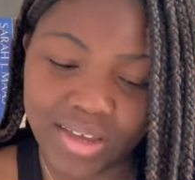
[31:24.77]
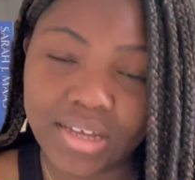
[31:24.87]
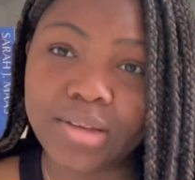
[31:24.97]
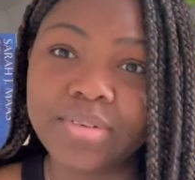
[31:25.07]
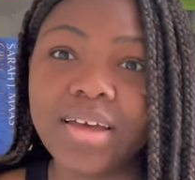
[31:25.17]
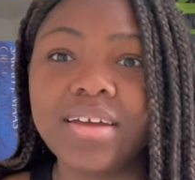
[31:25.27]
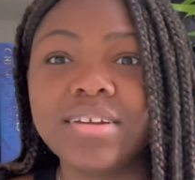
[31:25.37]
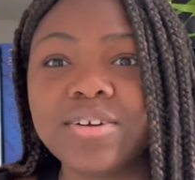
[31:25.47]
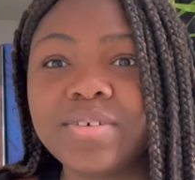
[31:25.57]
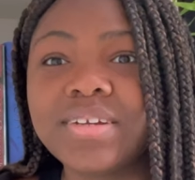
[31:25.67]
I'm kind
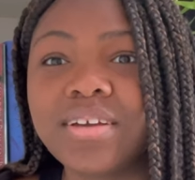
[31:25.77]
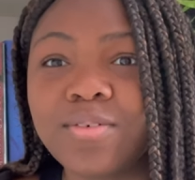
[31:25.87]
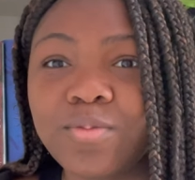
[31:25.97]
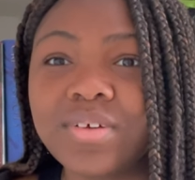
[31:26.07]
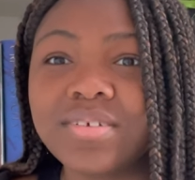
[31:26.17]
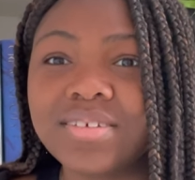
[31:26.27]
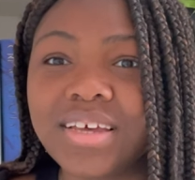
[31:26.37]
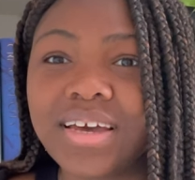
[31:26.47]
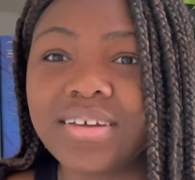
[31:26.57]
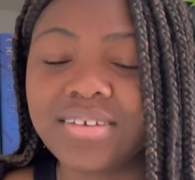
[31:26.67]
of already on Will's
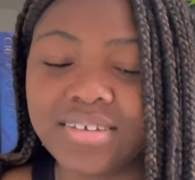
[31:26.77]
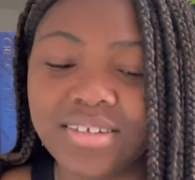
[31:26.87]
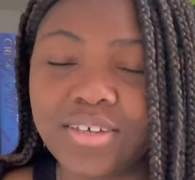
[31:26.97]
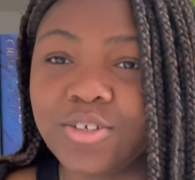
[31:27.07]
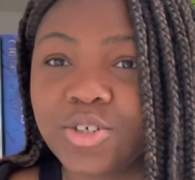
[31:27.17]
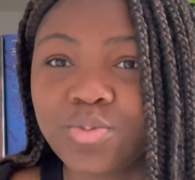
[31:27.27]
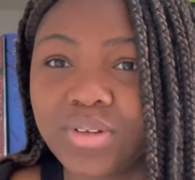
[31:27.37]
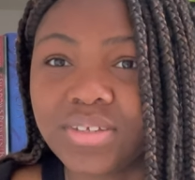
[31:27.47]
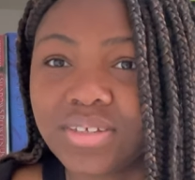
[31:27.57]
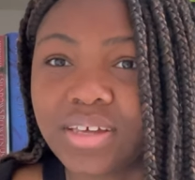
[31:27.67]
side because he just
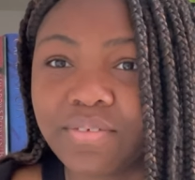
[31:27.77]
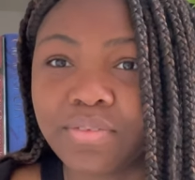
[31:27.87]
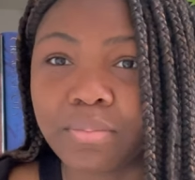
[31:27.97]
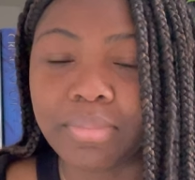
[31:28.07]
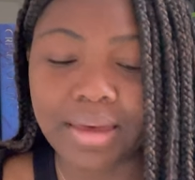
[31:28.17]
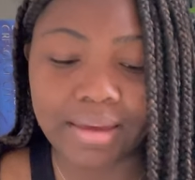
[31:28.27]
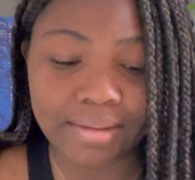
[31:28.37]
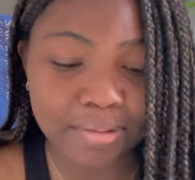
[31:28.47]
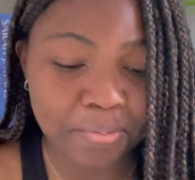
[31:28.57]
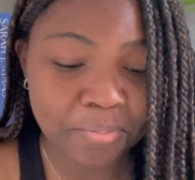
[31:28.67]
wants to give them
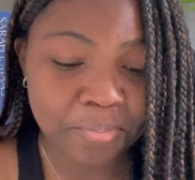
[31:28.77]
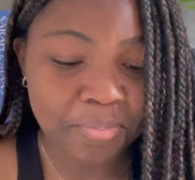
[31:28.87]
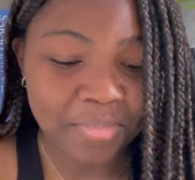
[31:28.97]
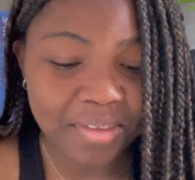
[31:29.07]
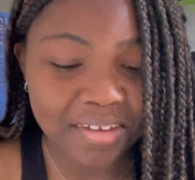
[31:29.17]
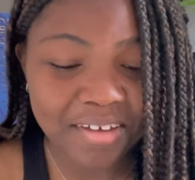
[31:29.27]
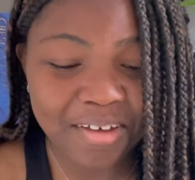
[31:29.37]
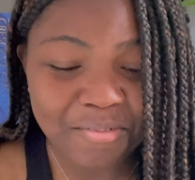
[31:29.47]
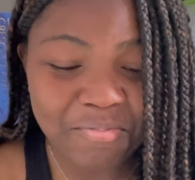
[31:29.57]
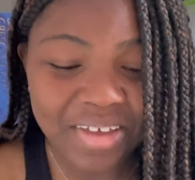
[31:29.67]
back.